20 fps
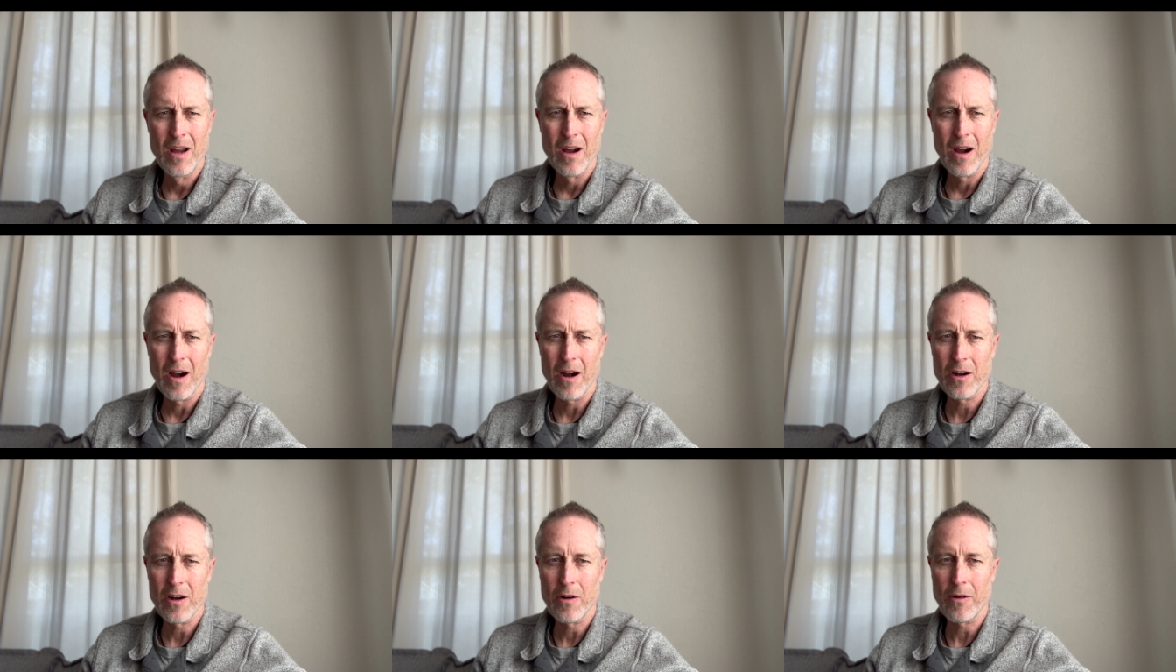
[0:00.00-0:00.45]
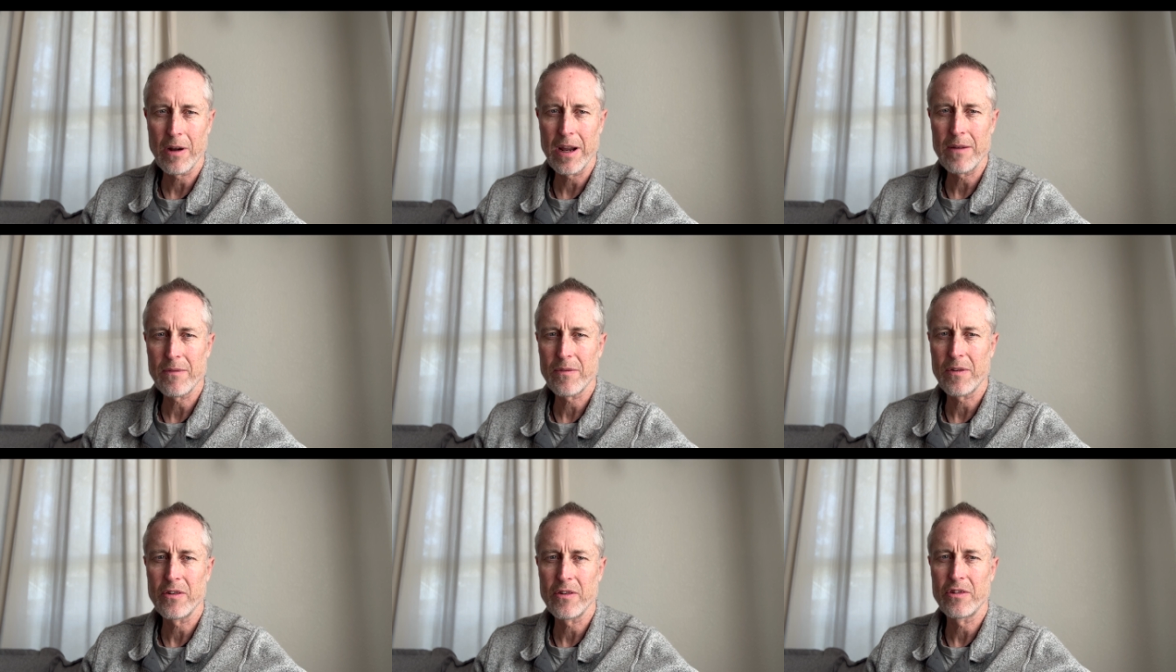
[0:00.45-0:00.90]
are
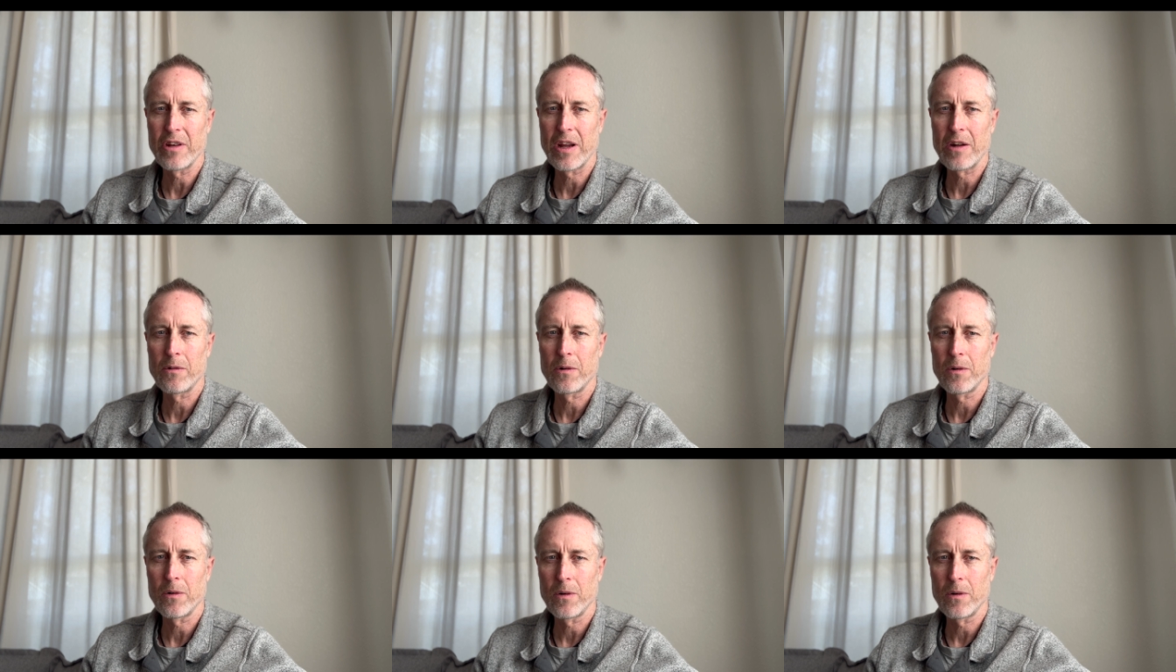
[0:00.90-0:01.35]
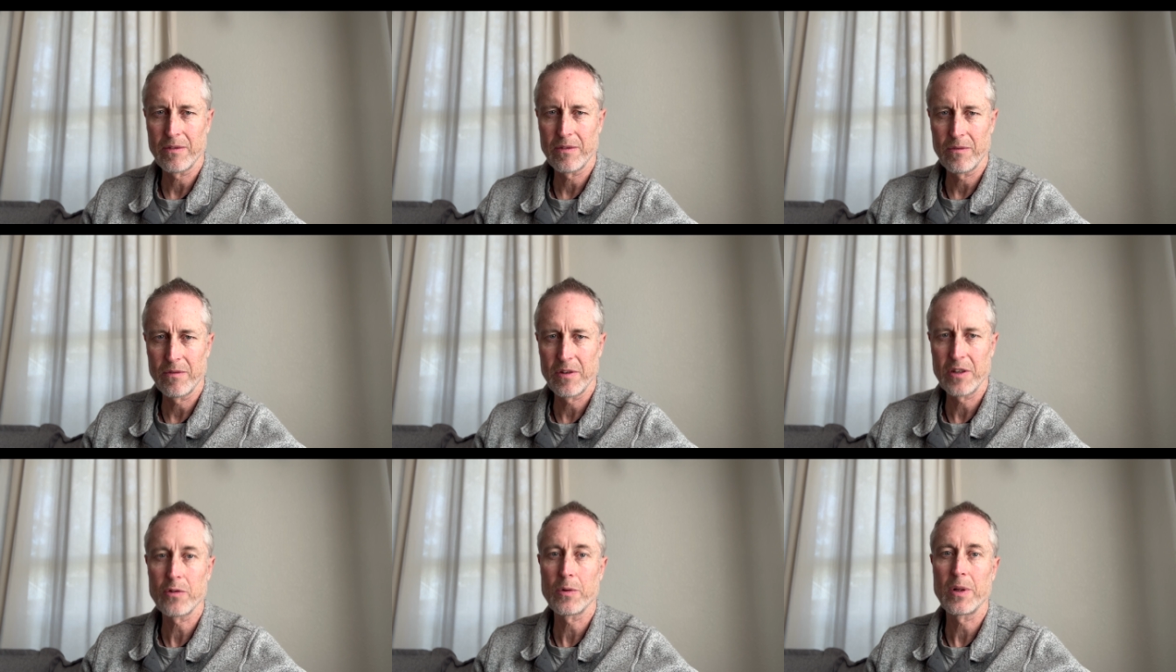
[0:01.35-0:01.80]
great for general
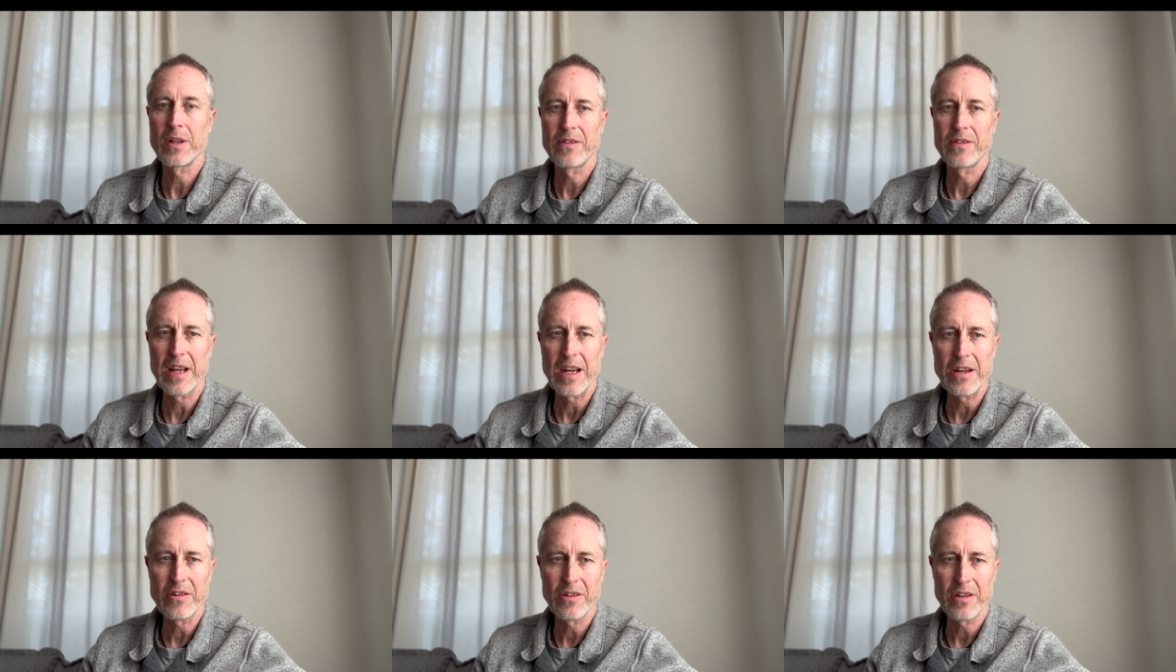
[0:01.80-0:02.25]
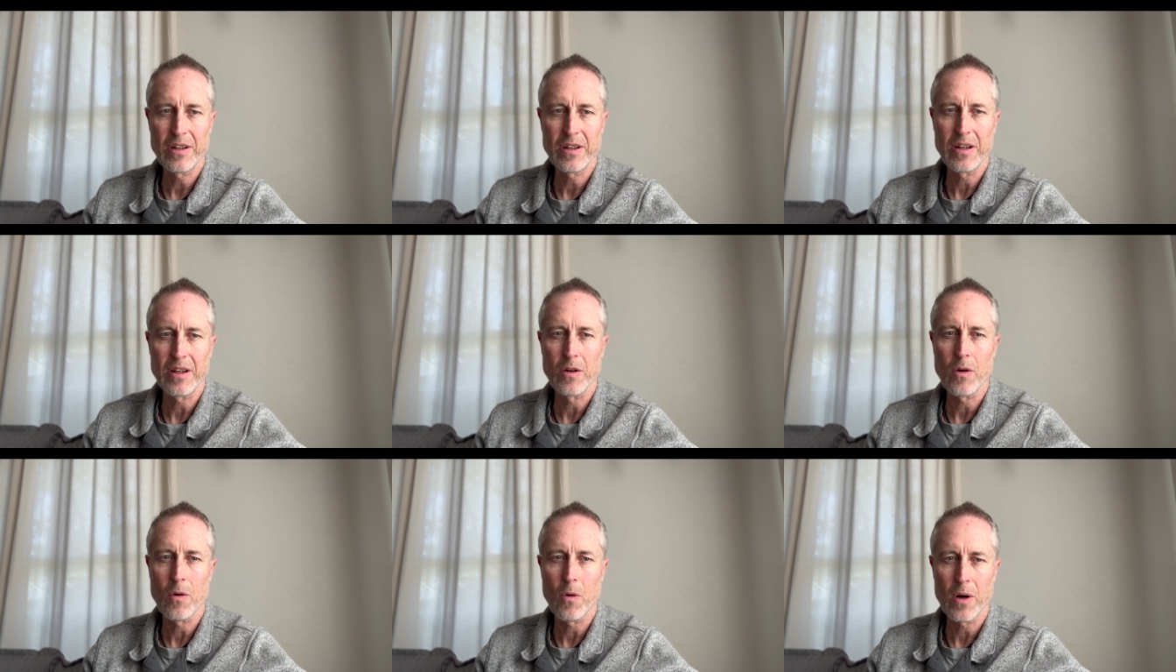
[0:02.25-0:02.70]
visualization
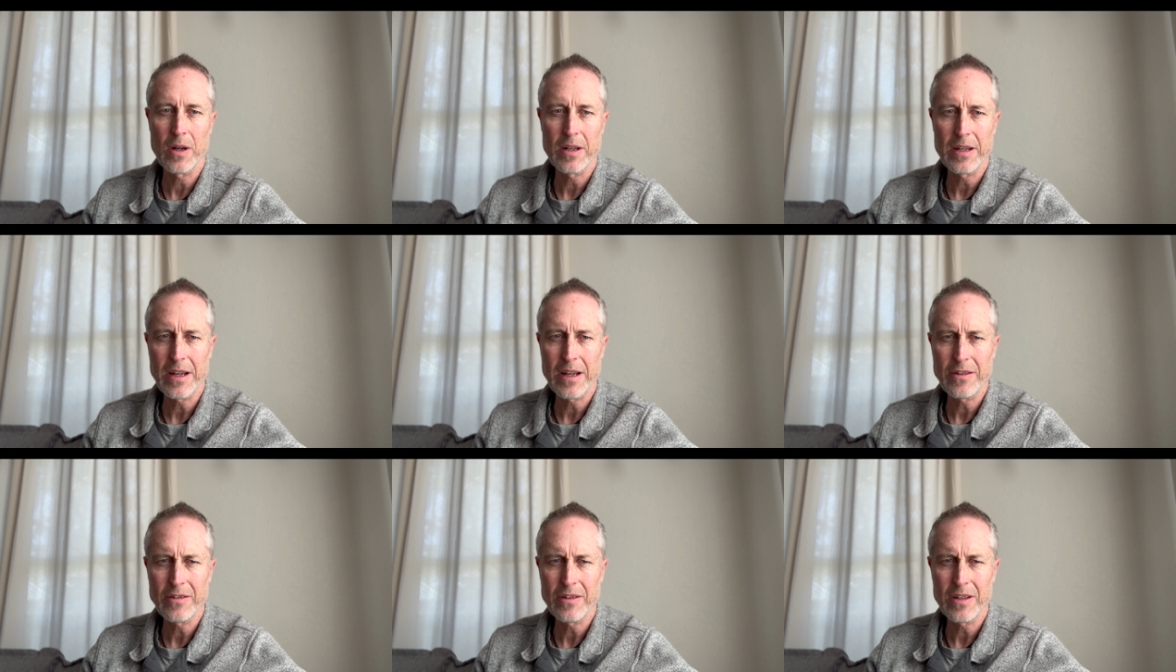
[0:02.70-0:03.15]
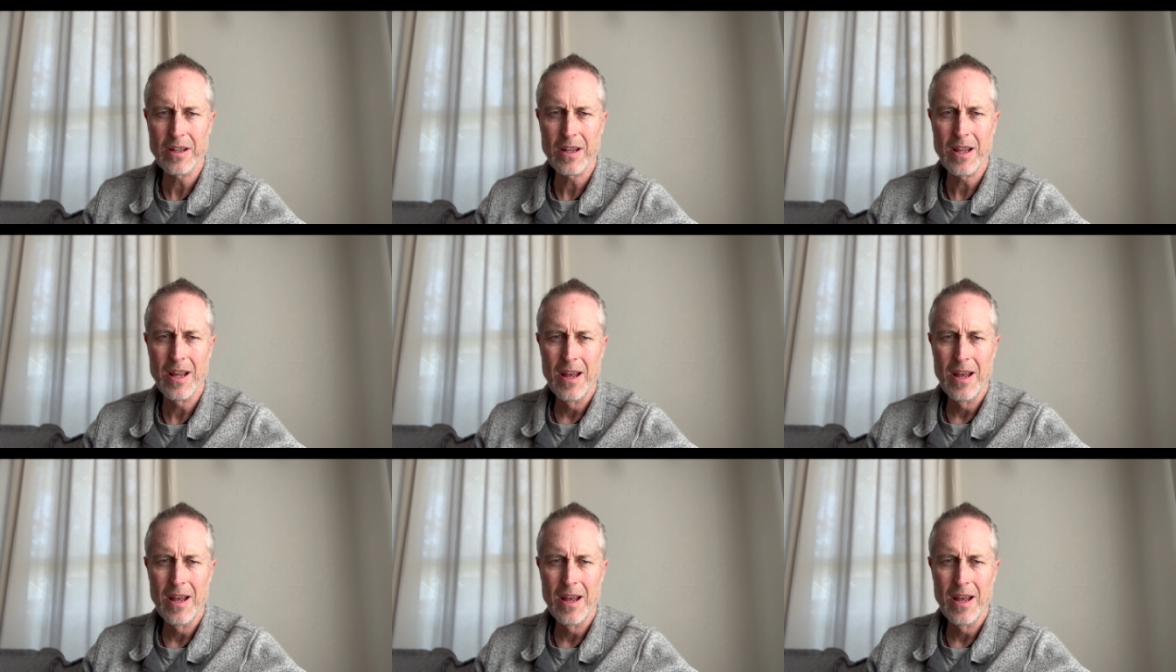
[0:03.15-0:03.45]
and coordination,